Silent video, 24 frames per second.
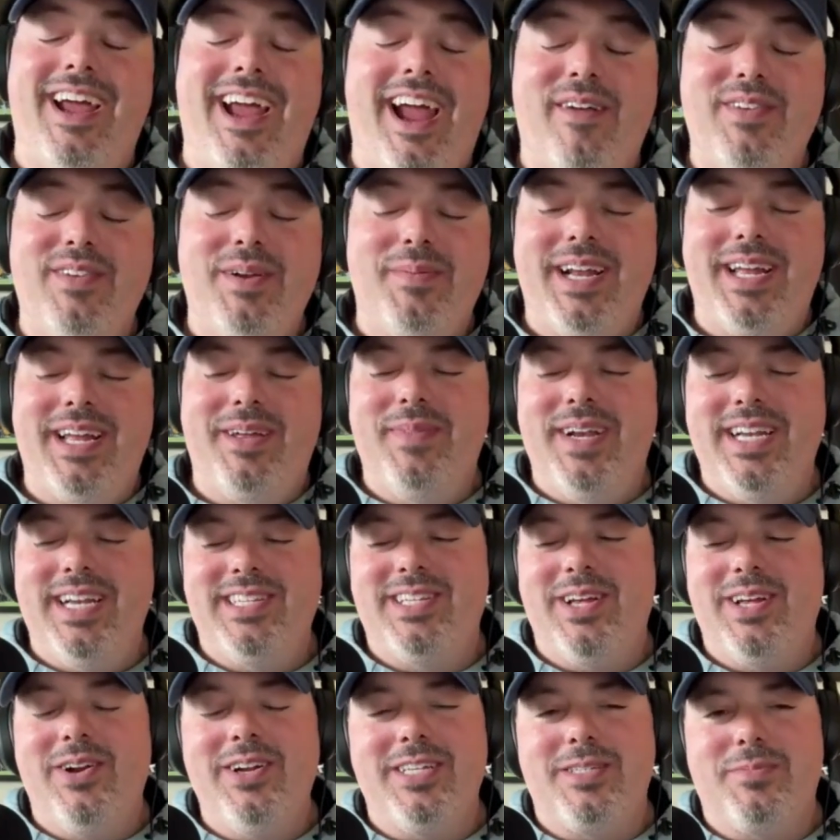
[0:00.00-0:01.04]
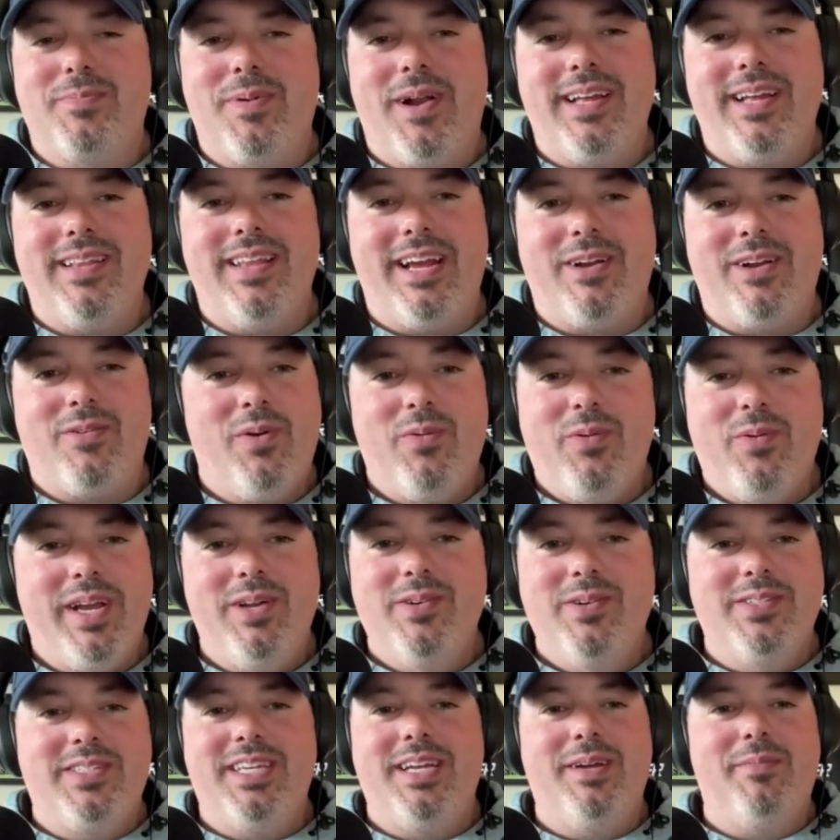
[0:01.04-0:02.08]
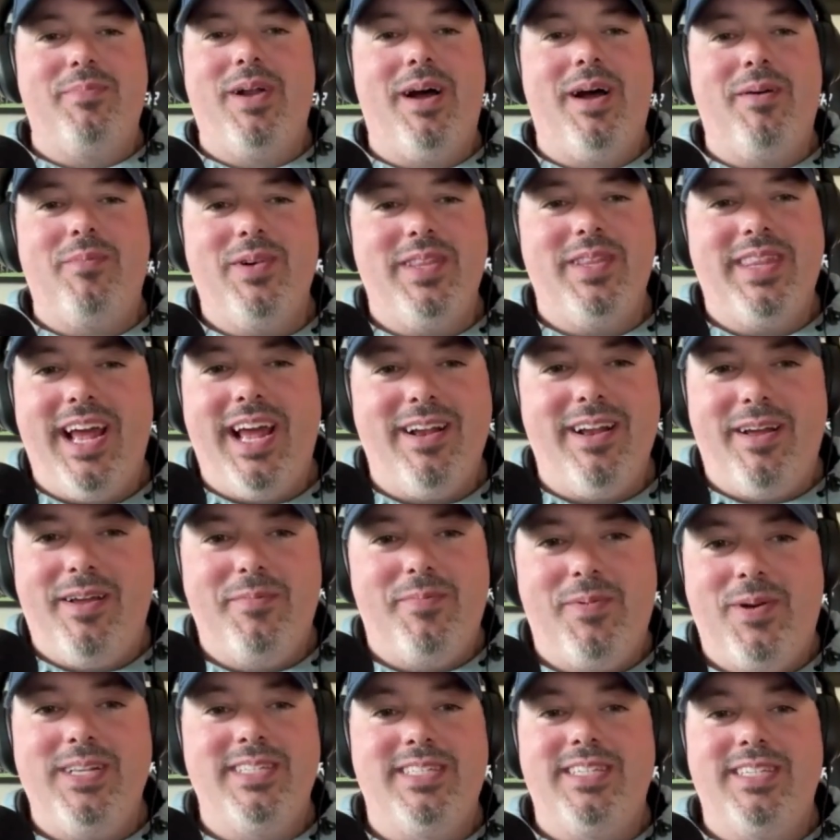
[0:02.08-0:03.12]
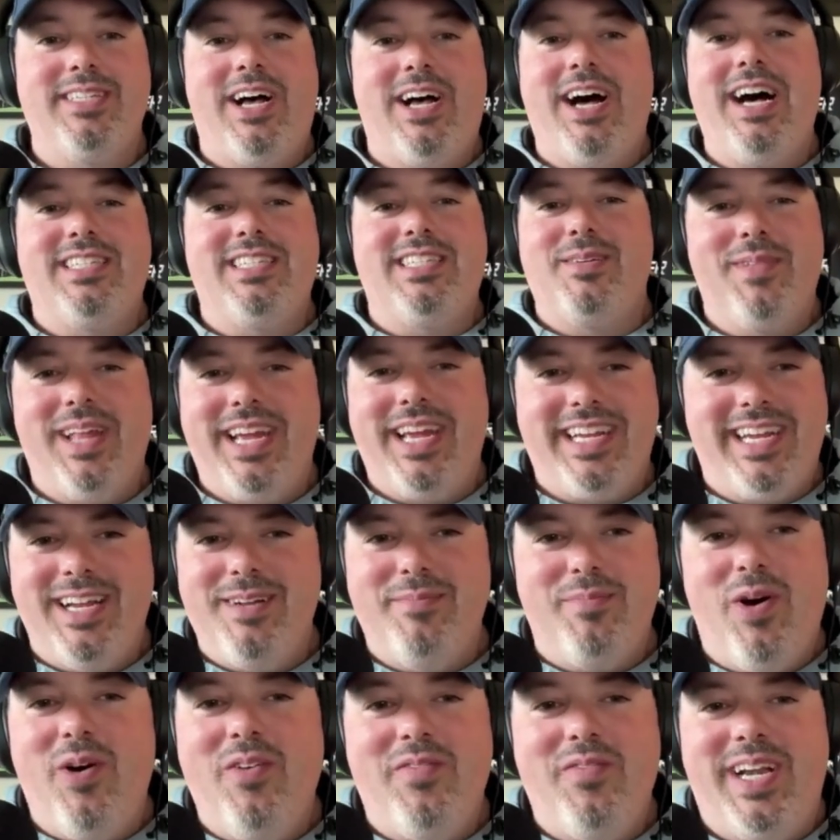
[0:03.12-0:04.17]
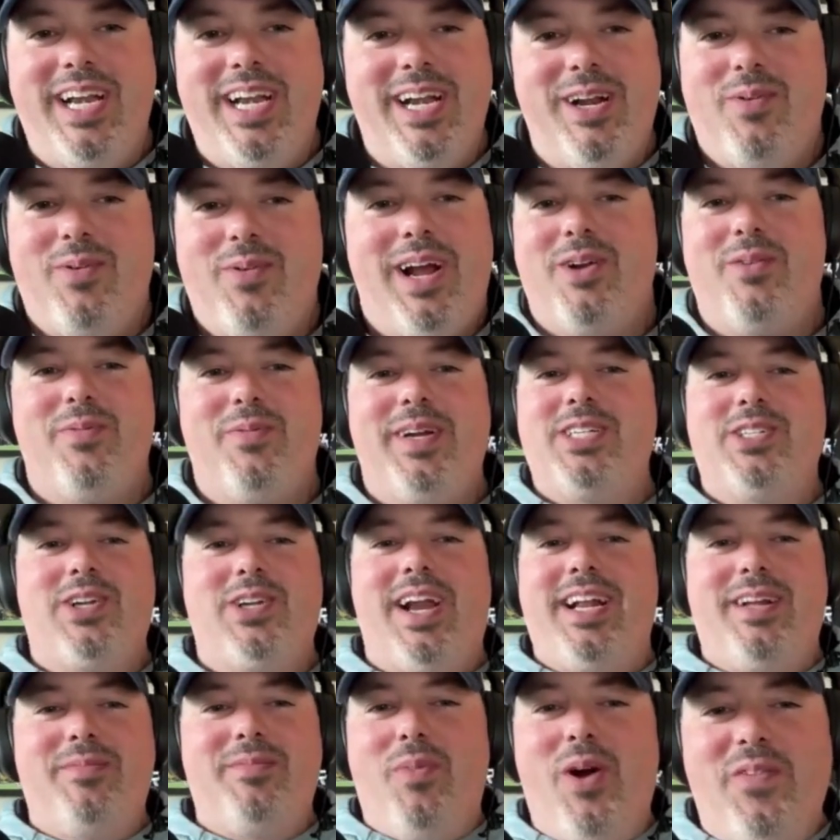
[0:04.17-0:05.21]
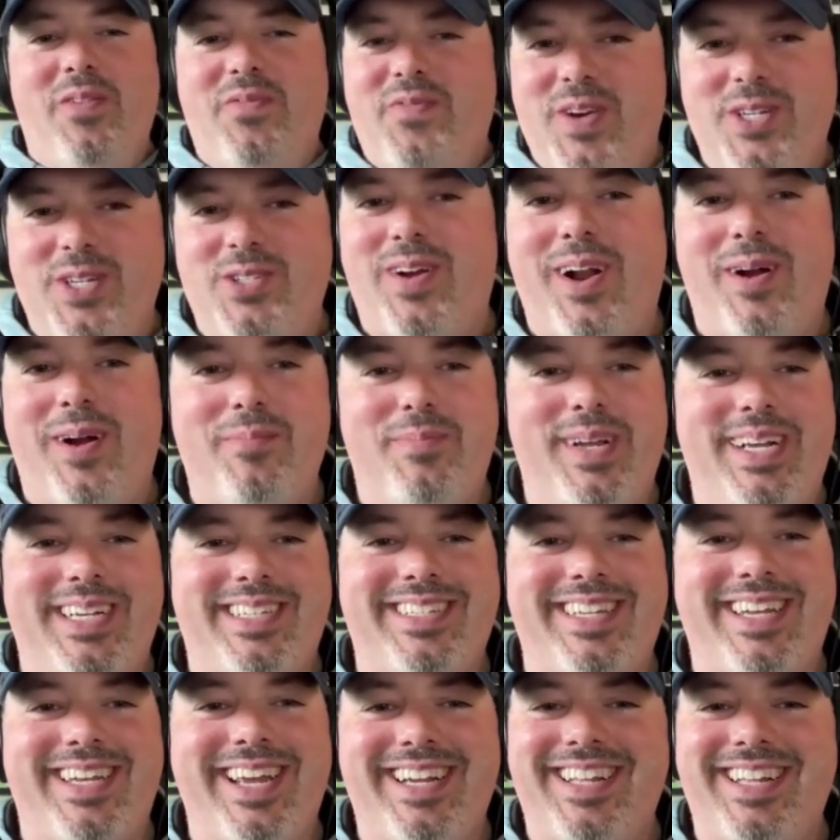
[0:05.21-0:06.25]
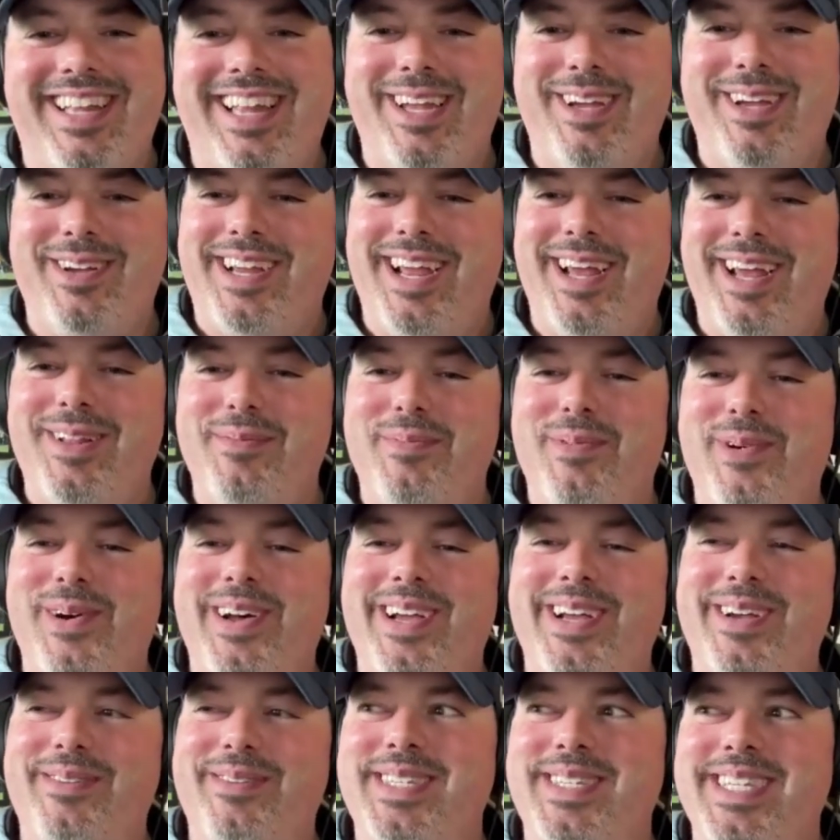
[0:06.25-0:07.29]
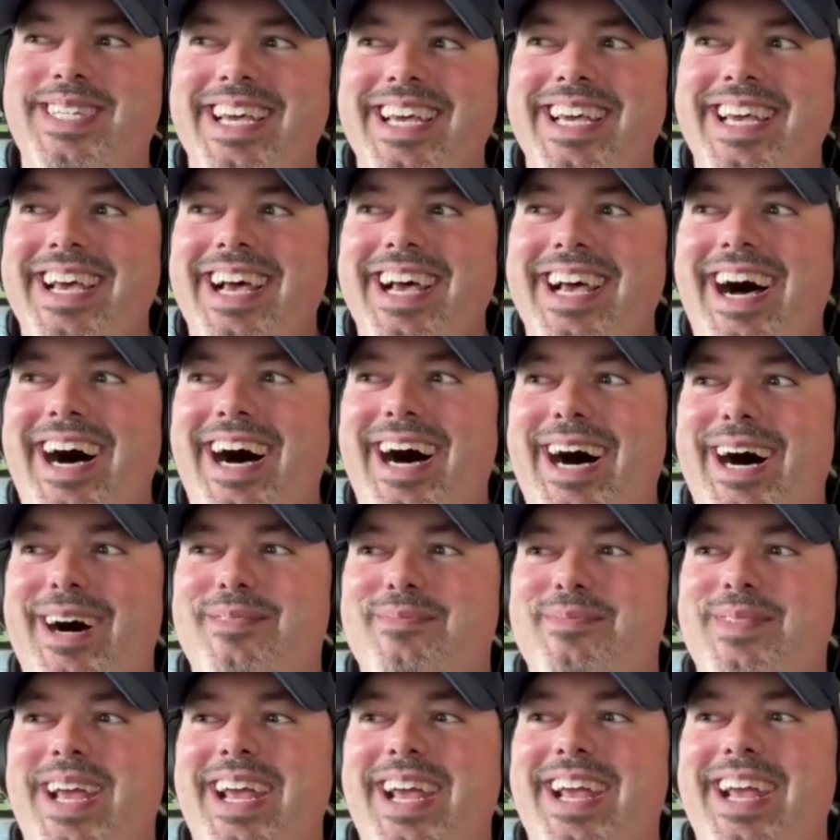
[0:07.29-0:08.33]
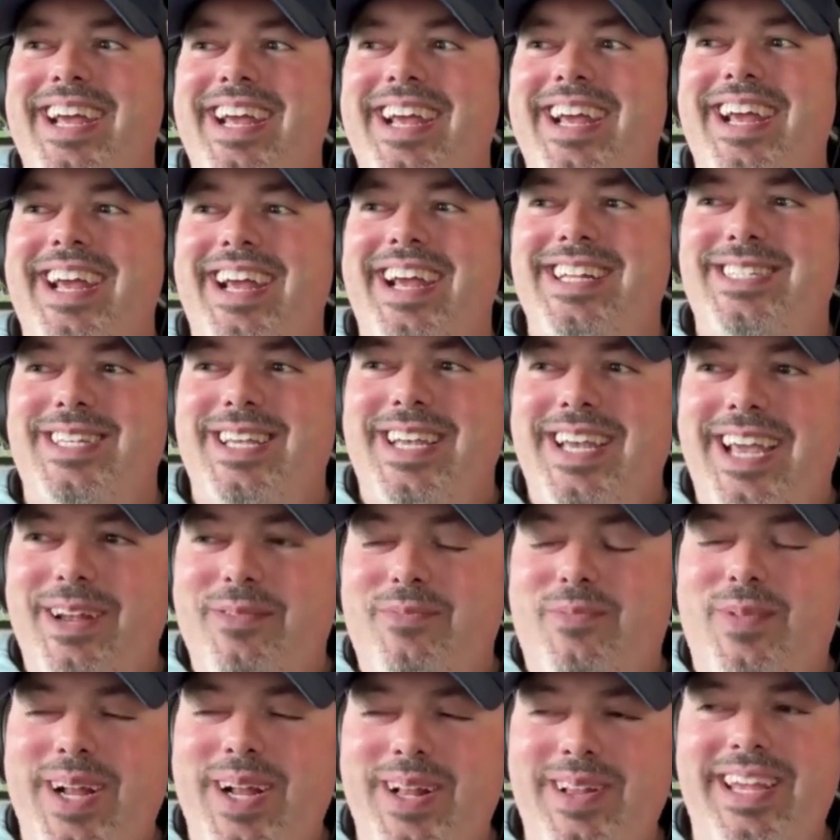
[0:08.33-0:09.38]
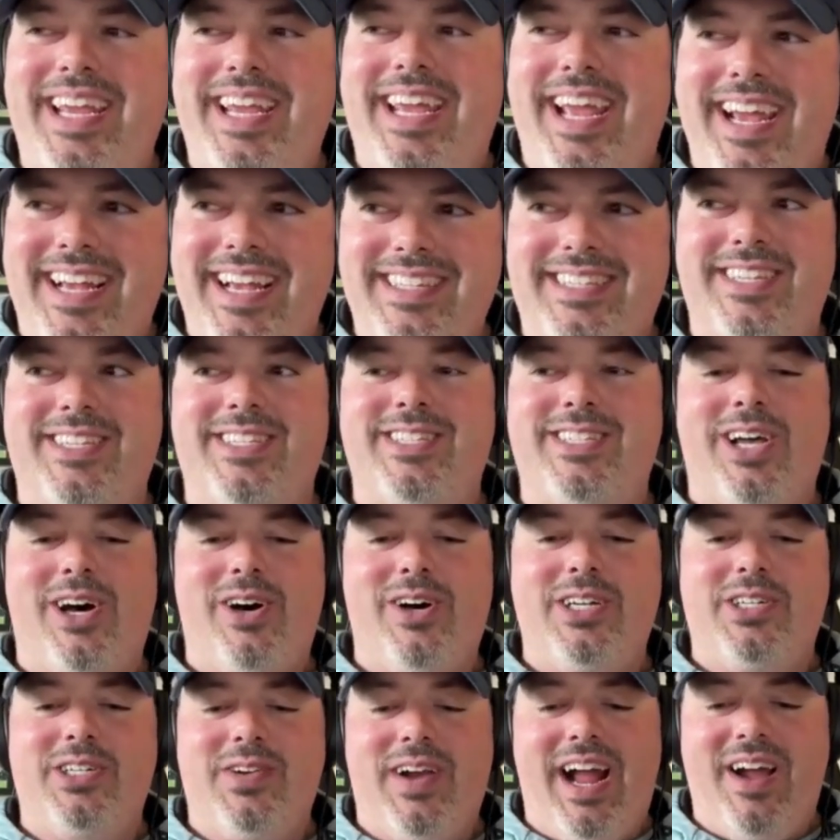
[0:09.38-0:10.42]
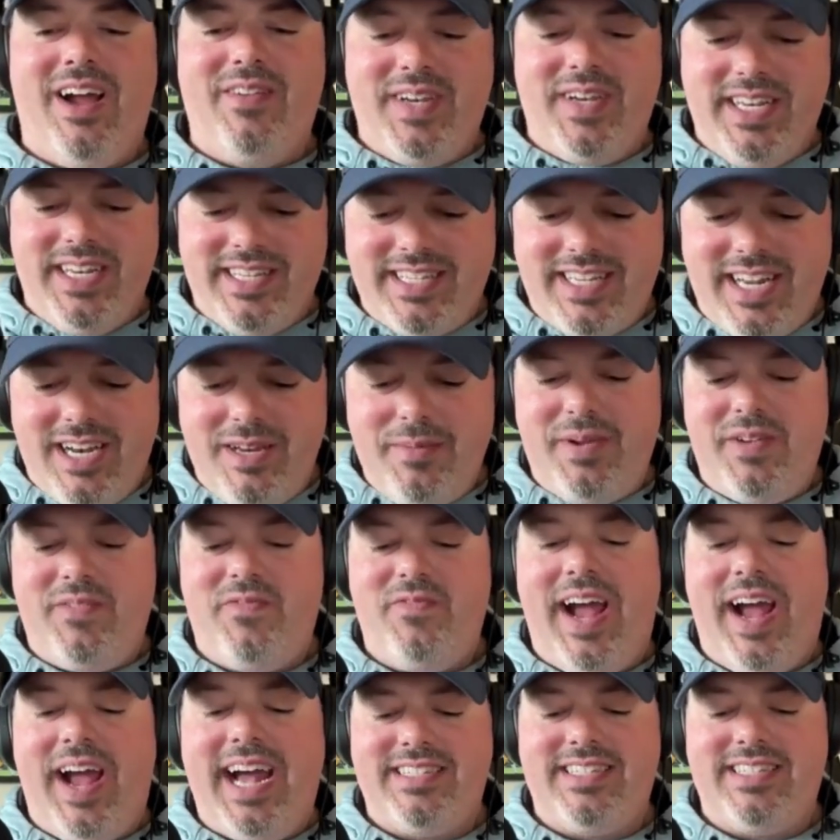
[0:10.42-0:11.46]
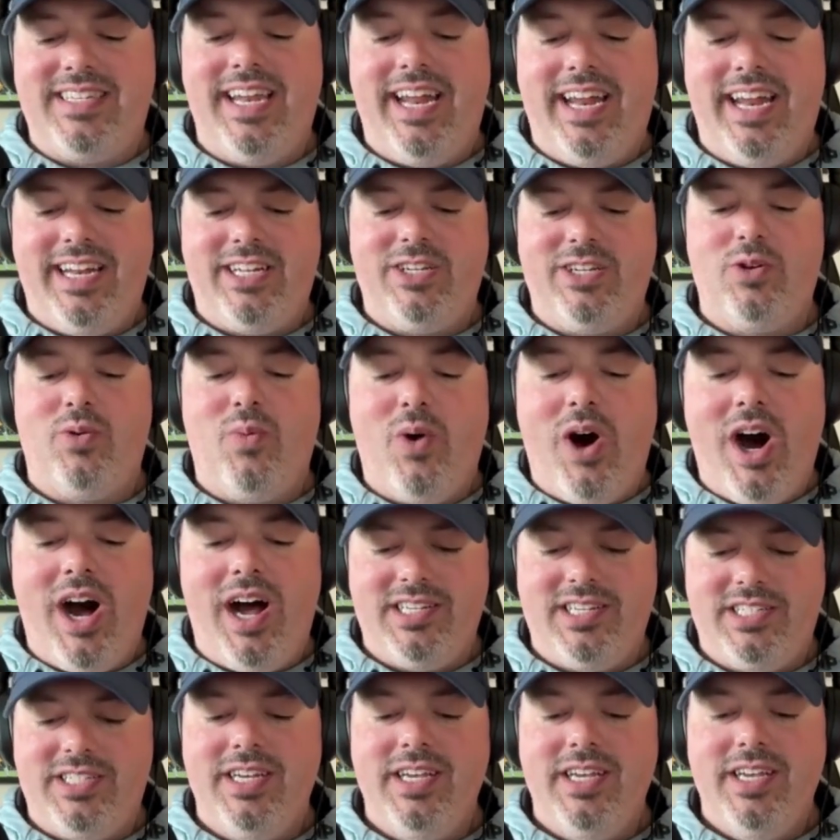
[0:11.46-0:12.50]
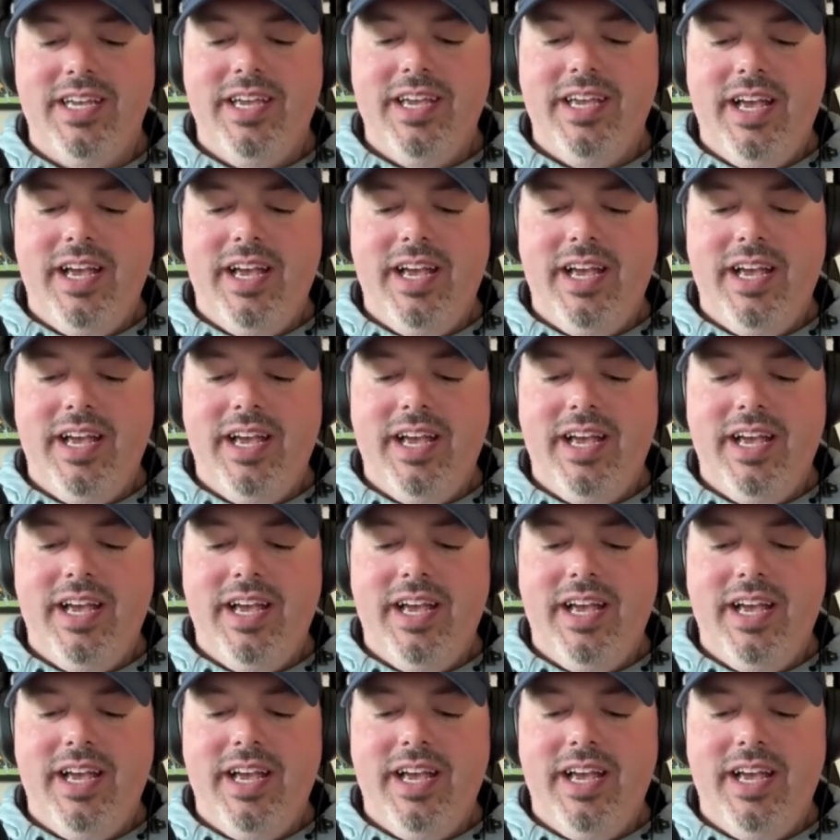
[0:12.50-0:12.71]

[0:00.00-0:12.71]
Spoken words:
everybody in Minnesota is probably like, well, we don't see a problem with that. I mean, Prince is awesome. Like, get him over here. Why aren't we trading more first round picks to get Caleb Williams? It really is a solid draft, and it's going to be fascinating to watch.